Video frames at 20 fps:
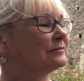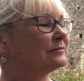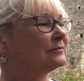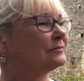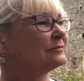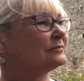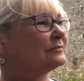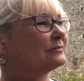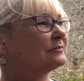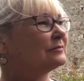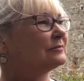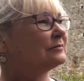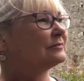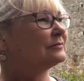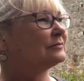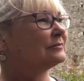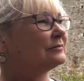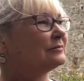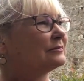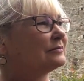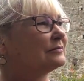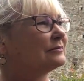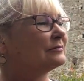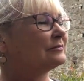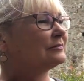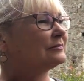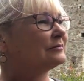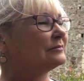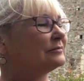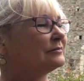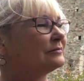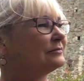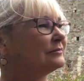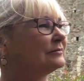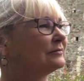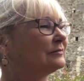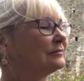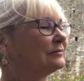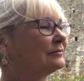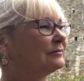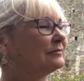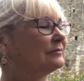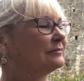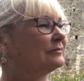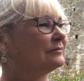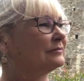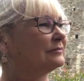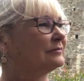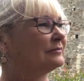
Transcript: (not speaking)